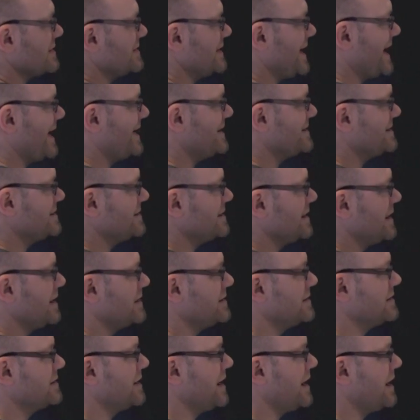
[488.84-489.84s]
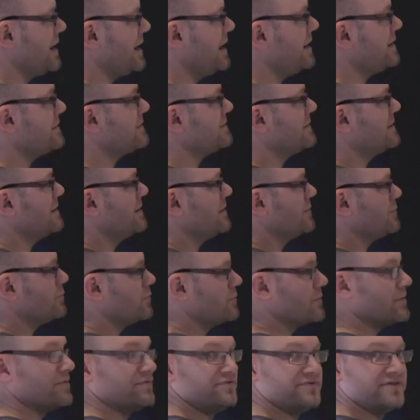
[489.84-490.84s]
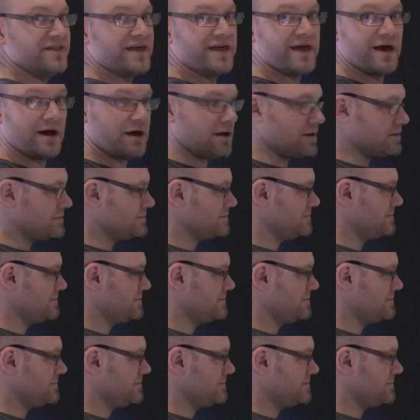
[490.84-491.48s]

an N and an R. Near.